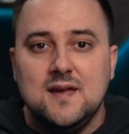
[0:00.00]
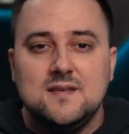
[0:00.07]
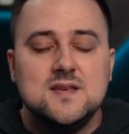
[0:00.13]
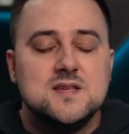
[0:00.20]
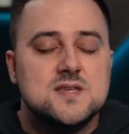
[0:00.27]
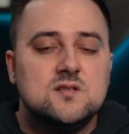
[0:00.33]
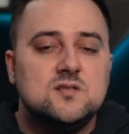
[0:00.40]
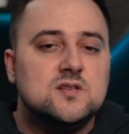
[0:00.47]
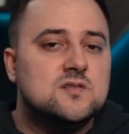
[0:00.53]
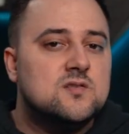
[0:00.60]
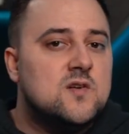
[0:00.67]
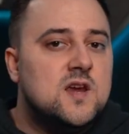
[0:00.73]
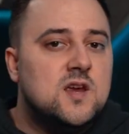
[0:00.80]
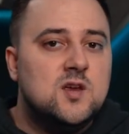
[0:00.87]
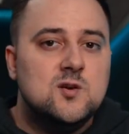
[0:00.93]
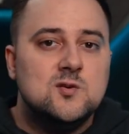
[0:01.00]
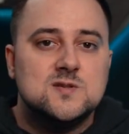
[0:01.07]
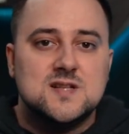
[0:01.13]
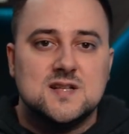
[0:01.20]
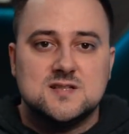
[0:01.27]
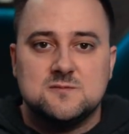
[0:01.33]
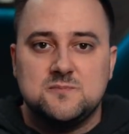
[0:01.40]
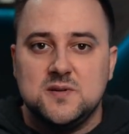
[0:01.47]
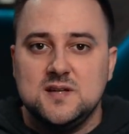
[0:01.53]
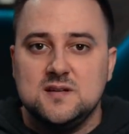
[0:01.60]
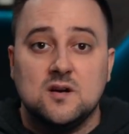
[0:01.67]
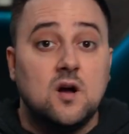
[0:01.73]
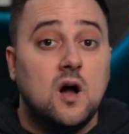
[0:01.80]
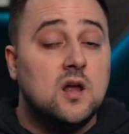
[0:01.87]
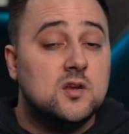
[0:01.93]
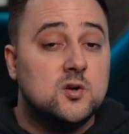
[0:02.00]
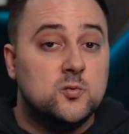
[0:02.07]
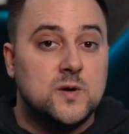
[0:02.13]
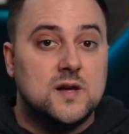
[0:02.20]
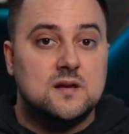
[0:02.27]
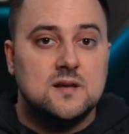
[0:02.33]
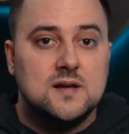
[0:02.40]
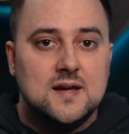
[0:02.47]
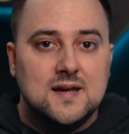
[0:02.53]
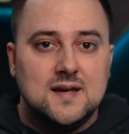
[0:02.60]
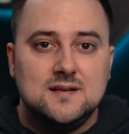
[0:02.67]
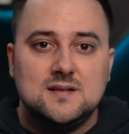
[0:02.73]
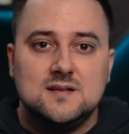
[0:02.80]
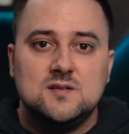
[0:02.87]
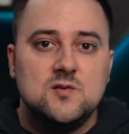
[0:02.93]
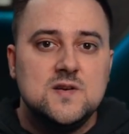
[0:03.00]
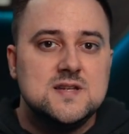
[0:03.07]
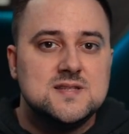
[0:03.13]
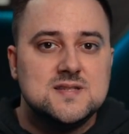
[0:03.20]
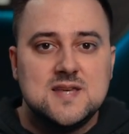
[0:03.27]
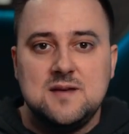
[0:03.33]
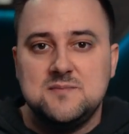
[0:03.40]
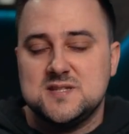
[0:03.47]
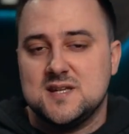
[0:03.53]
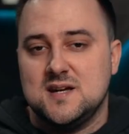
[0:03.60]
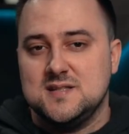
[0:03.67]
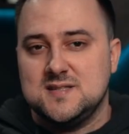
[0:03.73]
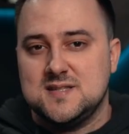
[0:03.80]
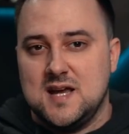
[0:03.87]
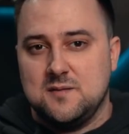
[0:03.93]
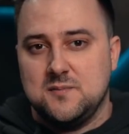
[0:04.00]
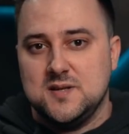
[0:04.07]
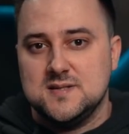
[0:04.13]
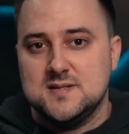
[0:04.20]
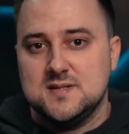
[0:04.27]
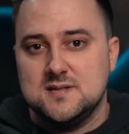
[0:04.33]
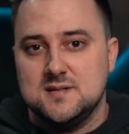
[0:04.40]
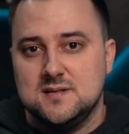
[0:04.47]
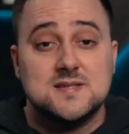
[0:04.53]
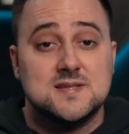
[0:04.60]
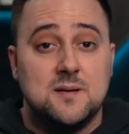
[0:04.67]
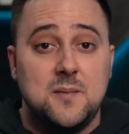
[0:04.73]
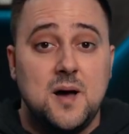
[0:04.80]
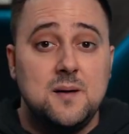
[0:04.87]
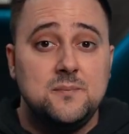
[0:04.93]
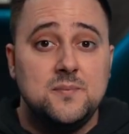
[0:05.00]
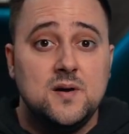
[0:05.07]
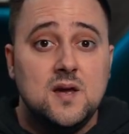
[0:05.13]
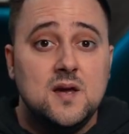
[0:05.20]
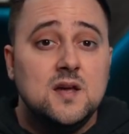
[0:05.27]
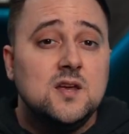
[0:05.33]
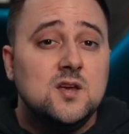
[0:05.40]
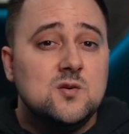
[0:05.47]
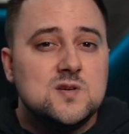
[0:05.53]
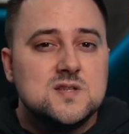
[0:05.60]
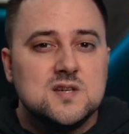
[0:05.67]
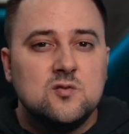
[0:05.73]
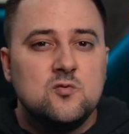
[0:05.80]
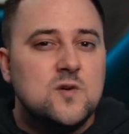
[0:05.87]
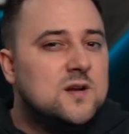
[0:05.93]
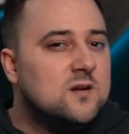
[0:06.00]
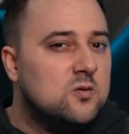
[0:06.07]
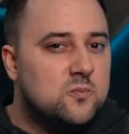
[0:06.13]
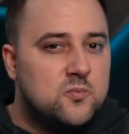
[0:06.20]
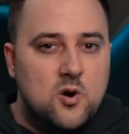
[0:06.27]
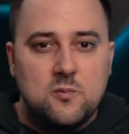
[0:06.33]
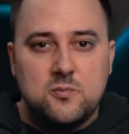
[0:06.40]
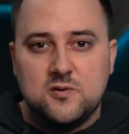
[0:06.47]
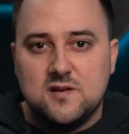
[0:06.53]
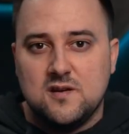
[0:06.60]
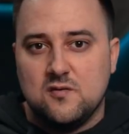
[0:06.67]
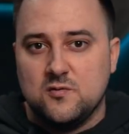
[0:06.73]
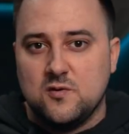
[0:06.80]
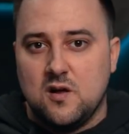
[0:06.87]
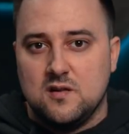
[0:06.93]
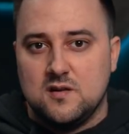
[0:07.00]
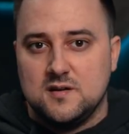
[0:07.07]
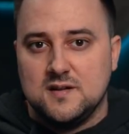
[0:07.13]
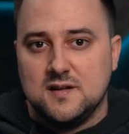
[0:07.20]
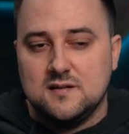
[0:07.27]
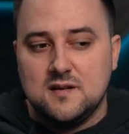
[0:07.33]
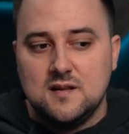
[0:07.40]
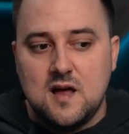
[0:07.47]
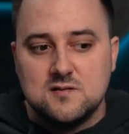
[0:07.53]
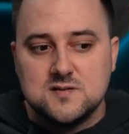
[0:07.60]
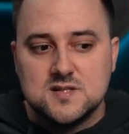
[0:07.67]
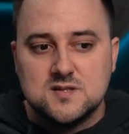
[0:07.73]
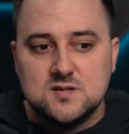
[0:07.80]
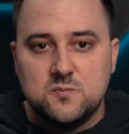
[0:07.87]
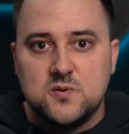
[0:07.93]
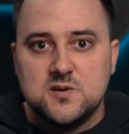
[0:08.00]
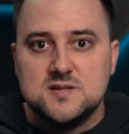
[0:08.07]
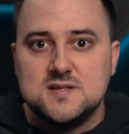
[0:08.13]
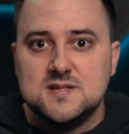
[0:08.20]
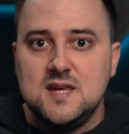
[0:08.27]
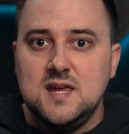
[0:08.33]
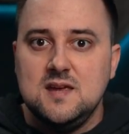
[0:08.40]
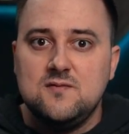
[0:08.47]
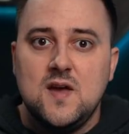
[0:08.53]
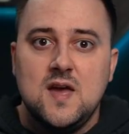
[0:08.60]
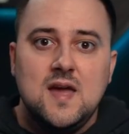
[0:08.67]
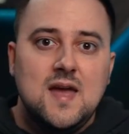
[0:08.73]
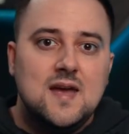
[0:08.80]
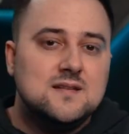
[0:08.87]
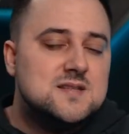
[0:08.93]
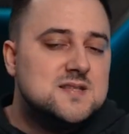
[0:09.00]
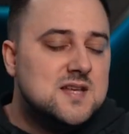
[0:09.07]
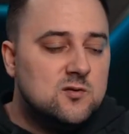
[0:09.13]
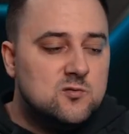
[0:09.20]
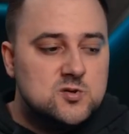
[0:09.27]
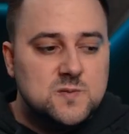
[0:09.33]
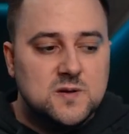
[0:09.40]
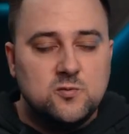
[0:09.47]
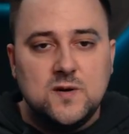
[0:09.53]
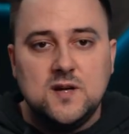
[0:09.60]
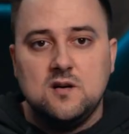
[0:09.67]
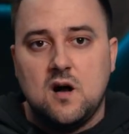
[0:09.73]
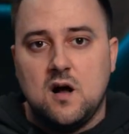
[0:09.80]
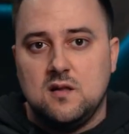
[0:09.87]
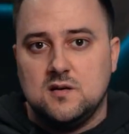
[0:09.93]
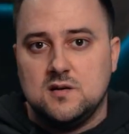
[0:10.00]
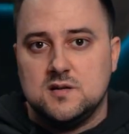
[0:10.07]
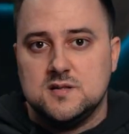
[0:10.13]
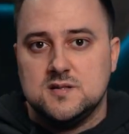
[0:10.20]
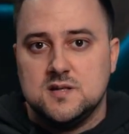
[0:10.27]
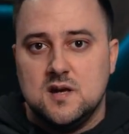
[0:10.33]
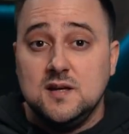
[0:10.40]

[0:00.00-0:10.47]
These are the three hues that split the color wheel into three same-size segments. To sum up, hue is a critical property of color that allows us to perceive and distinguish between colors.